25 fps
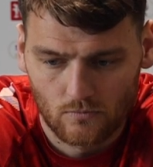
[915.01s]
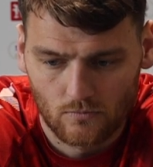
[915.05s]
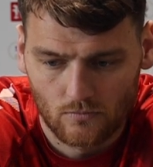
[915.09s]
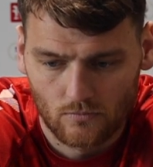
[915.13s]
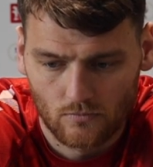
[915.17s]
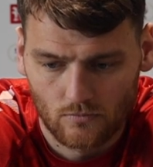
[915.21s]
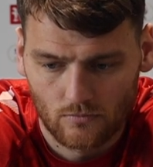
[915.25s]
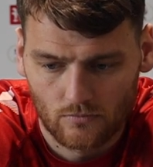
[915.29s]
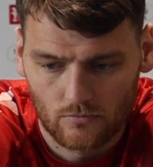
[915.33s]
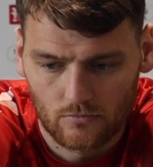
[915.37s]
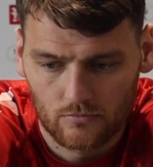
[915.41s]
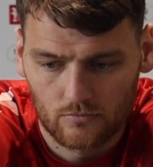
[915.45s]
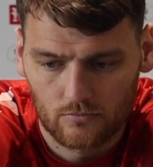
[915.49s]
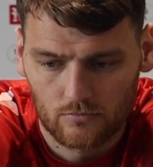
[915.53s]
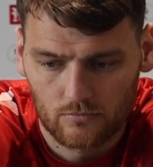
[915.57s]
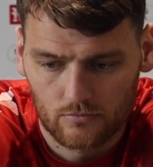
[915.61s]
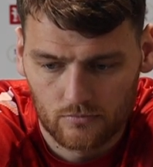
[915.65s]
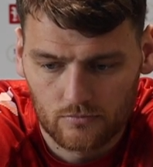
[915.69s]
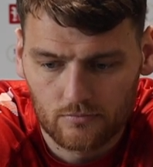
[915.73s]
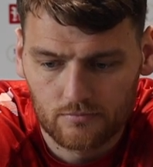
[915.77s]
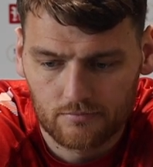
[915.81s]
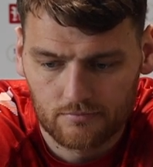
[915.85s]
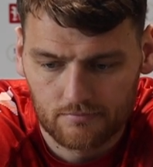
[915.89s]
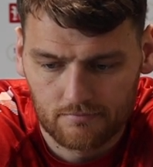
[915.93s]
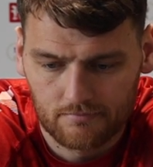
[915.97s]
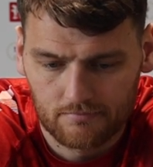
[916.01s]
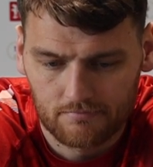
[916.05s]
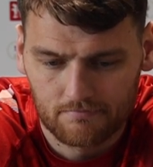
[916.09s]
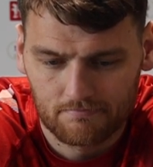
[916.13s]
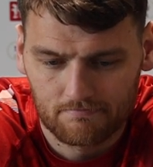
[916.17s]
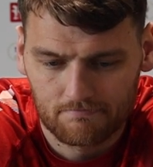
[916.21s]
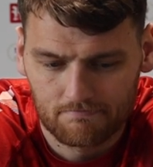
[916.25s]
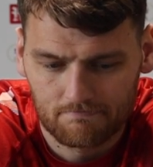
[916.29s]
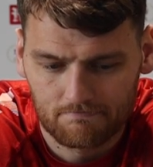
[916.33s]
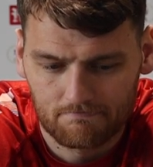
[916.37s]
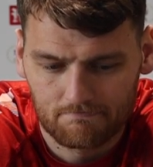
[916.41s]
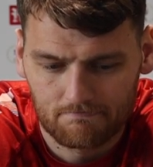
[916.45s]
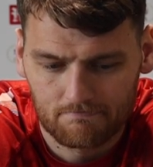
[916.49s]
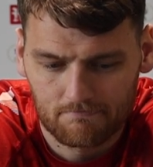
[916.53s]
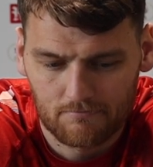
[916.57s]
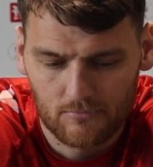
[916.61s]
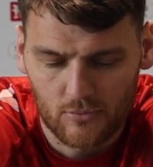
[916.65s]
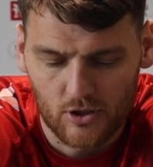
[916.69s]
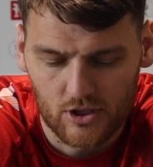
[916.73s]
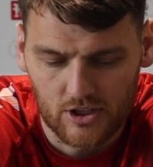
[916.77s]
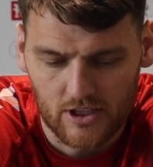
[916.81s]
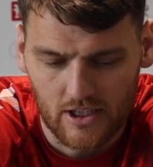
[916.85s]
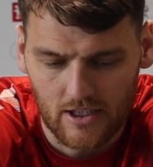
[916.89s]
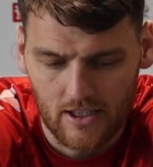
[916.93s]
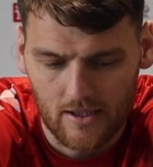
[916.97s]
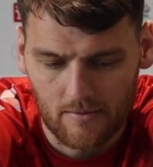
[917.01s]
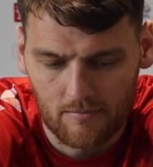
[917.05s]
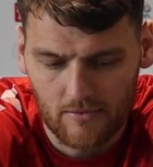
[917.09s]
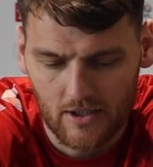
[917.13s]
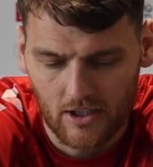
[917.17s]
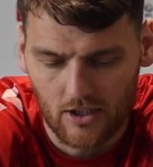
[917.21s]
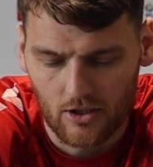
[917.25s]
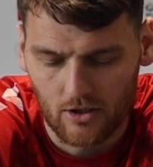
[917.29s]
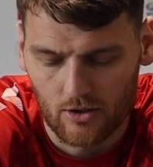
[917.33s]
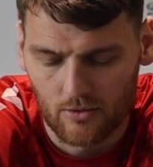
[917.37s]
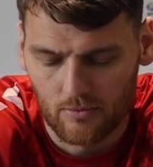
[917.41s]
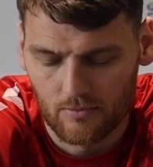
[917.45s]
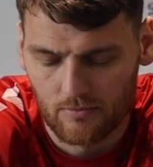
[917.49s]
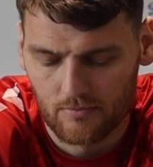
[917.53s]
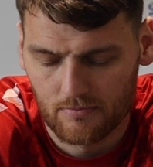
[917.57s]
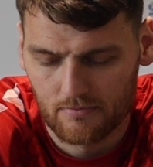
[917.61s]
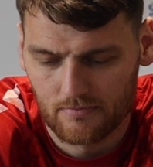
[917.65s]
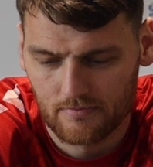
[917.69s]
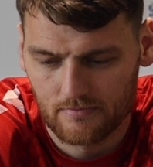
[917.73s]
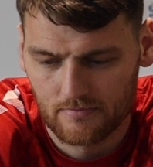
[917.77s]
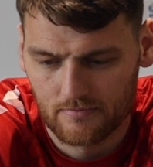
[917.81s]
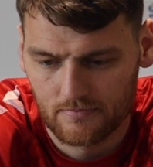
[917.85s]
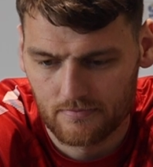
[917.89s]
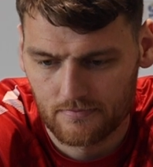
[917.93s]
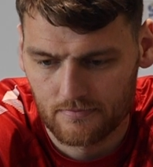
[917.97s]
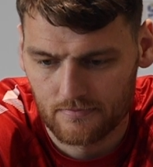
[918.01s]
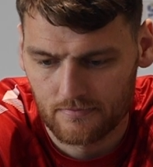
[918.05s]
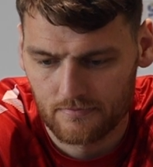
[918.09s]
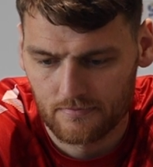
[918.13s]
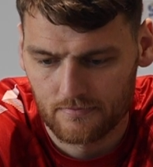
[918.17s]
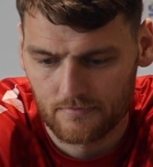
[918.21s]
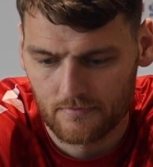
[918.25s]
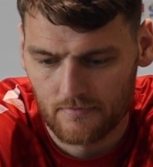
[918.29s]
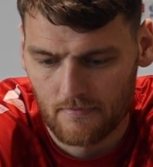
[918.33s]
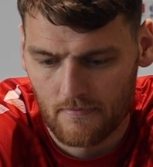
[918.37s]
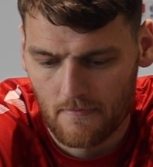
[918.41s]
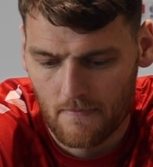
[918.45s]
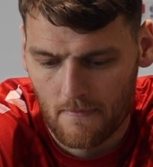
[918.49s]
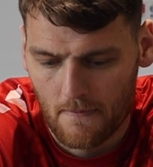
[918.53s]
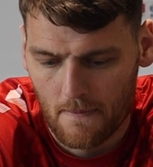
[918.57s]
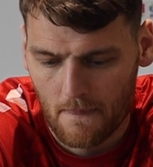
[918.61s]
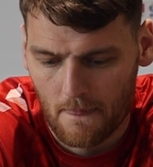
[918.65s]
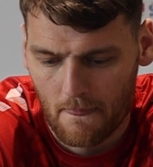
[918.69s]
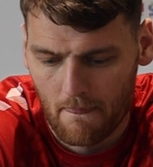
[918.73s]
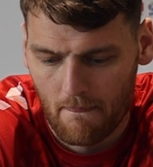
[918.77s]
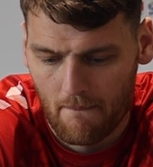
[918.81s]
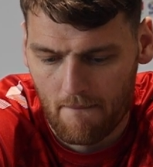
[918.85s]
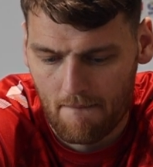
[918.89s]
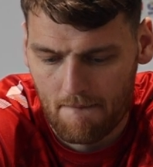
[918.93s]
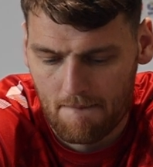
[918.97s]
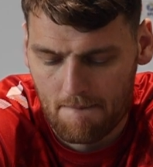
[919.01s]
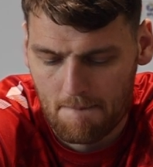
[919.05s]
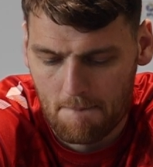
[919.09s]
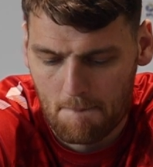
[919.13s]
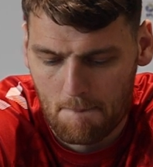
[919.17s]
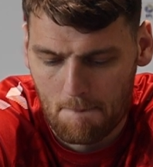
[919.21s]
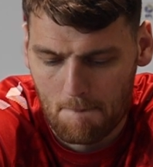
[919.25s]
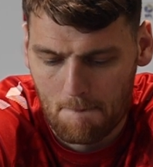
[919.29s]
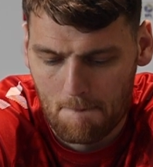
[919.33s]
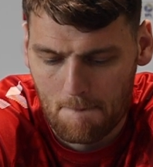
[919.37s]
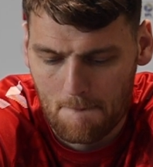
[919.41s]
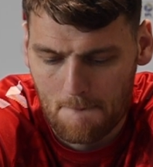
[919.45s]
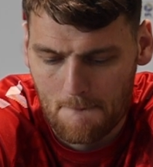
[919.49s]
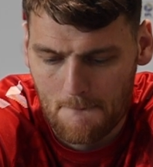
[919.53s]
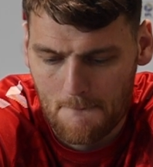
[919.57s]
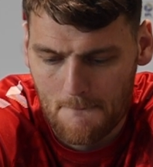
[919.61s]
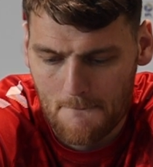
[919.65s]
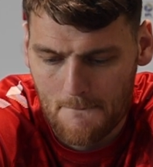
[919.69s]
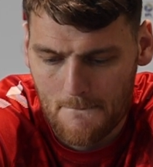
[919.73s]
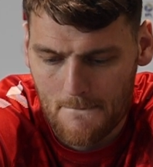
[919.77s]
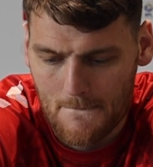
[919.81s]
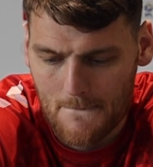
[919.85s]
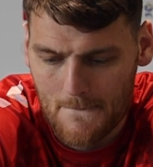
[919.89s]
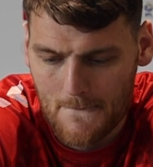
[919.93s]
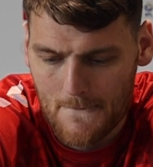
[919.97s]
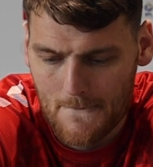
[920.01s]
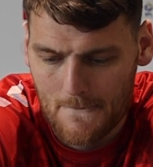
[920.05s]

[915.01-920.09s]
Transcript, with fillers: Thanks, Chris. Good luck Saturday. Appreciate that. Thank you. Hi, hi Chris.